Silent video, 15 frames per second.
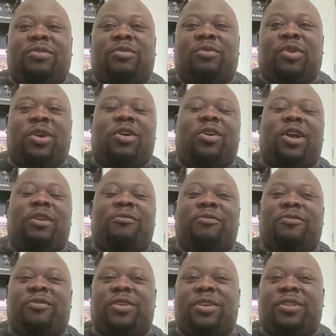we're all
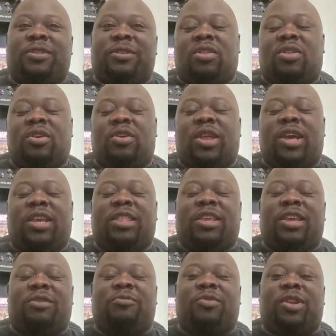having fun. So like I
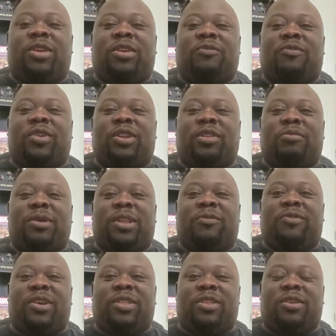said, I'm running Convergence
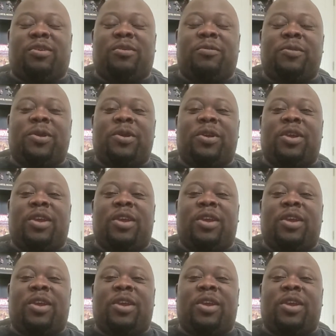Manifesto.